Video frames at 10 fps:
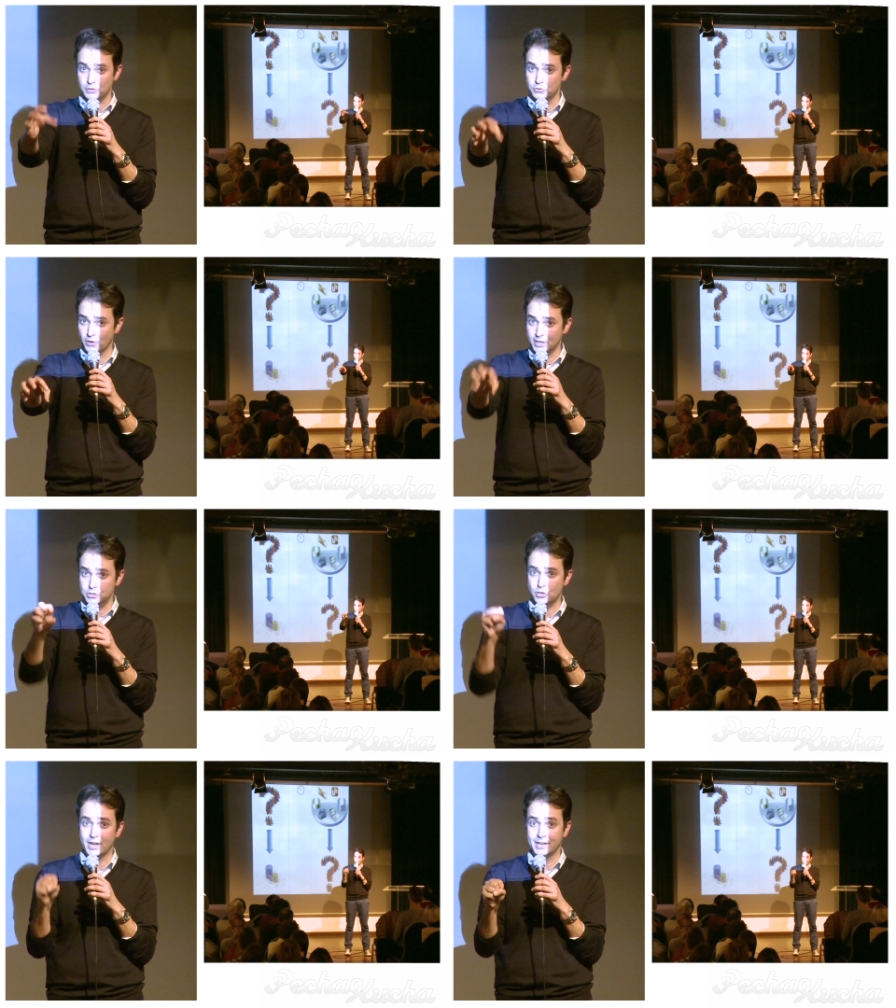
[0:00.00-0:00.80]
You really
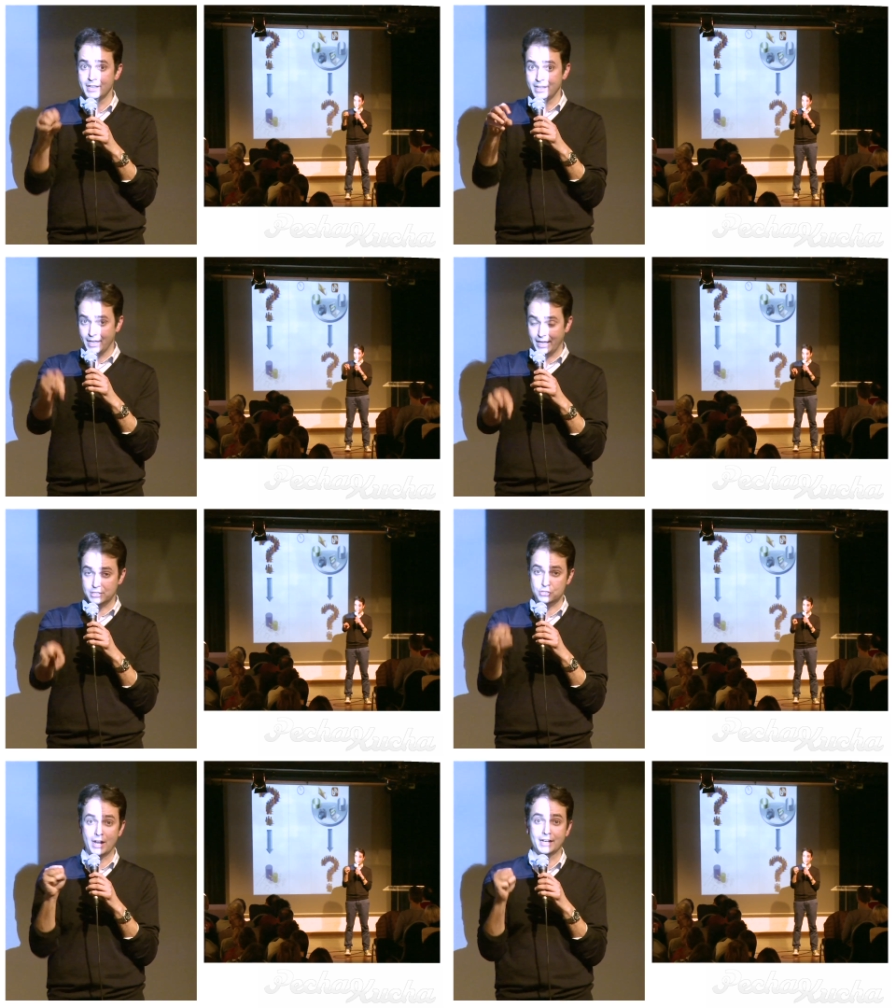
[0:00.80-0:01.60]
try and
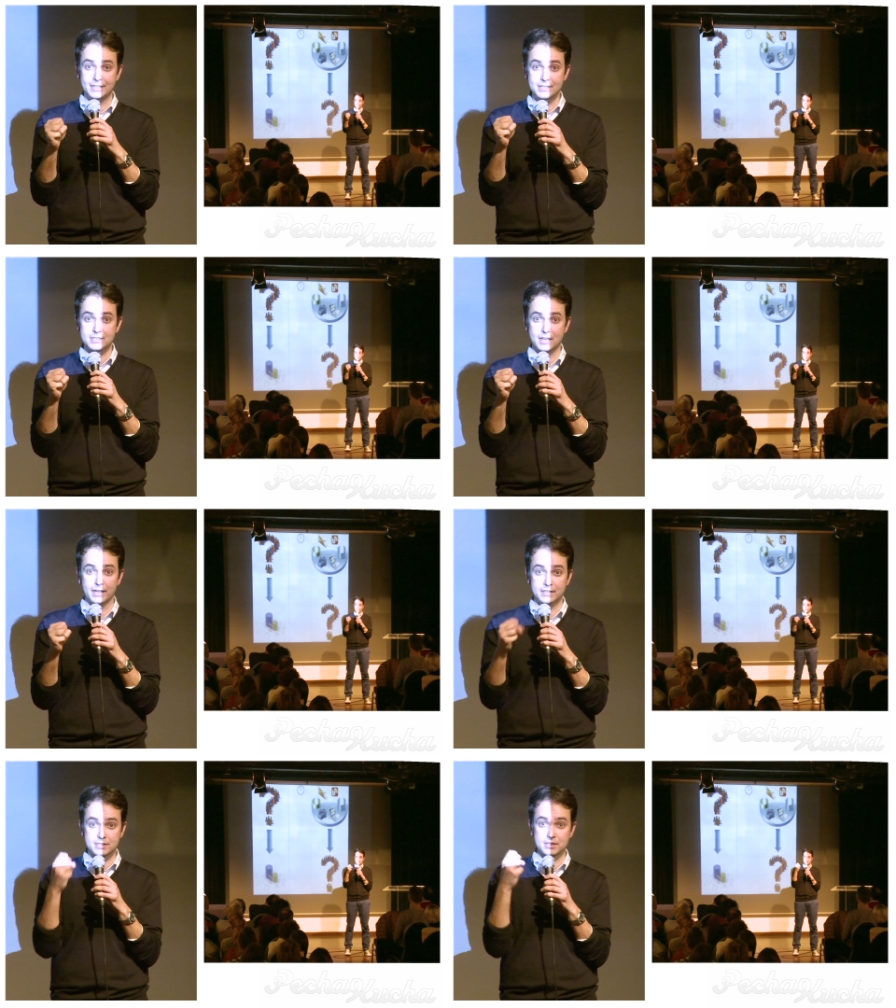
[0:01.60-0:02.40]
extract
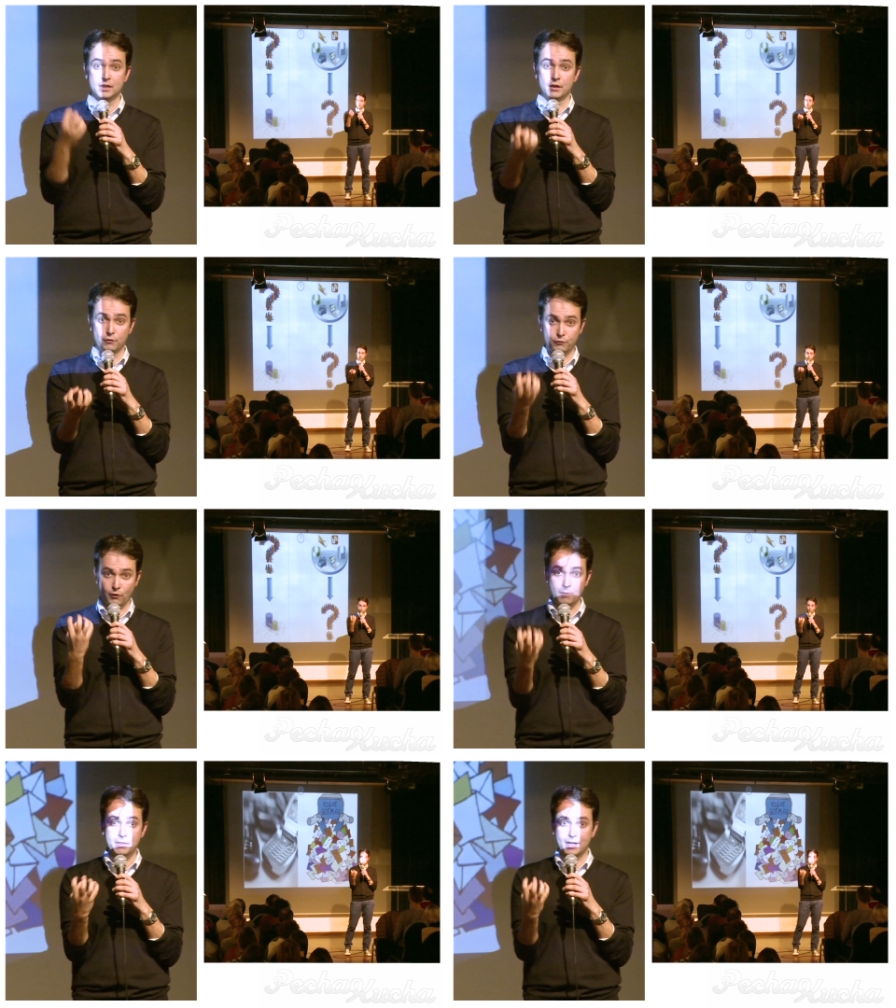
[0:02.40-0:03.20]
insights
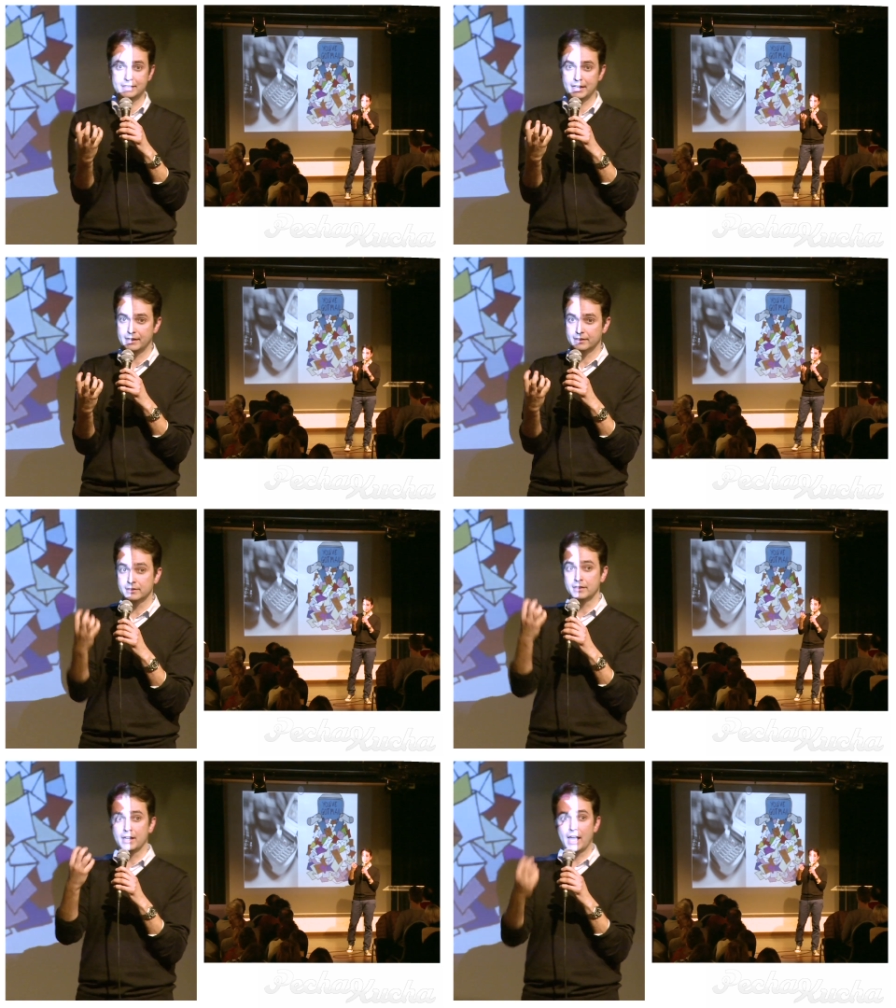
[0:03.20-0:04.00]
from that
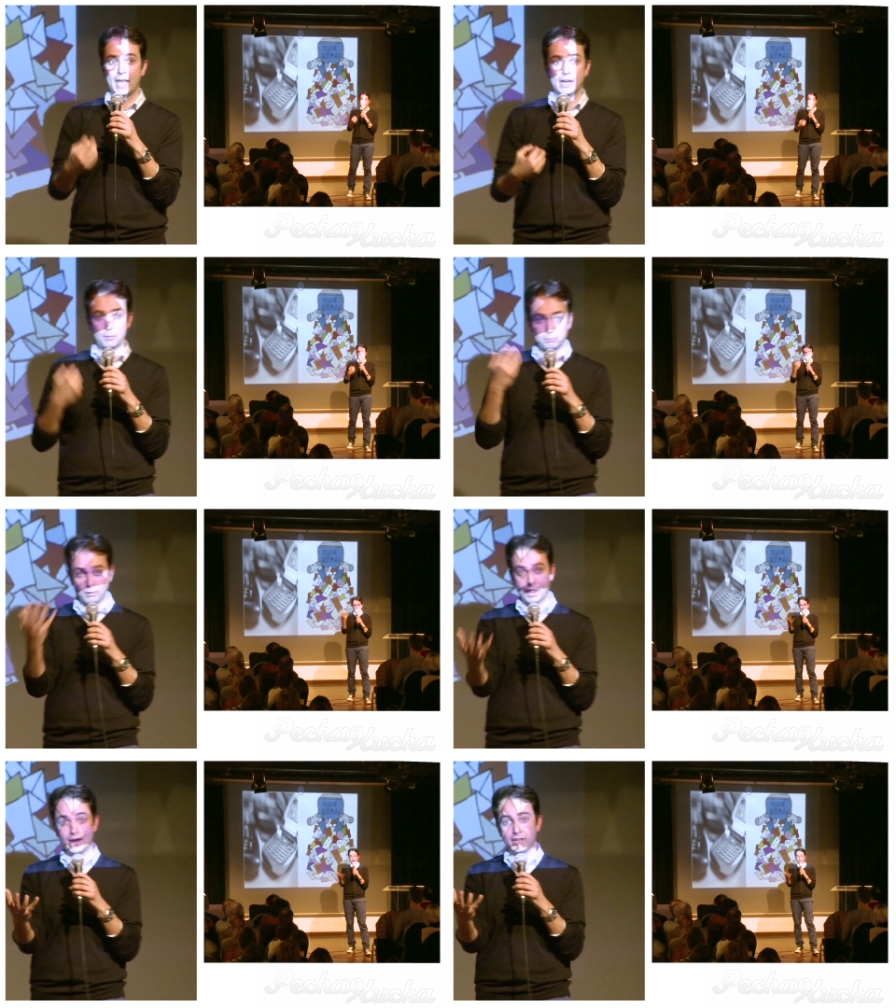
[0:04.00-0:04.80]
data and
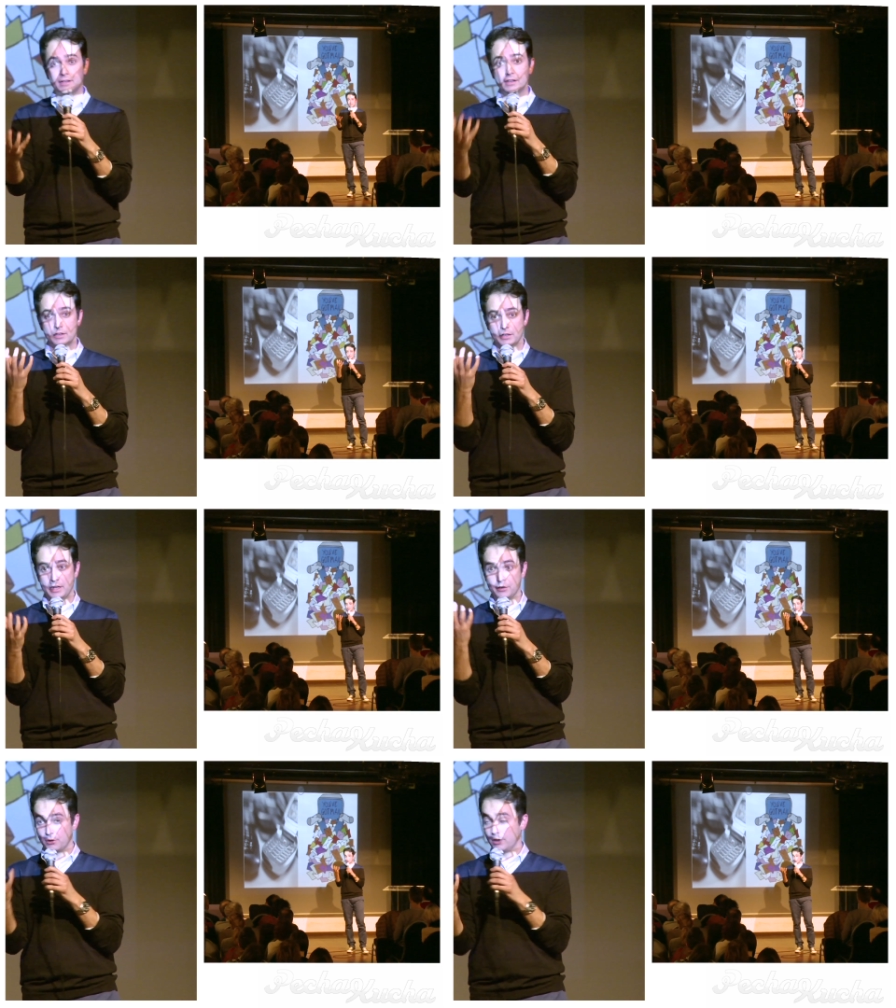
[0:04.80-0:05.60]
apply it in a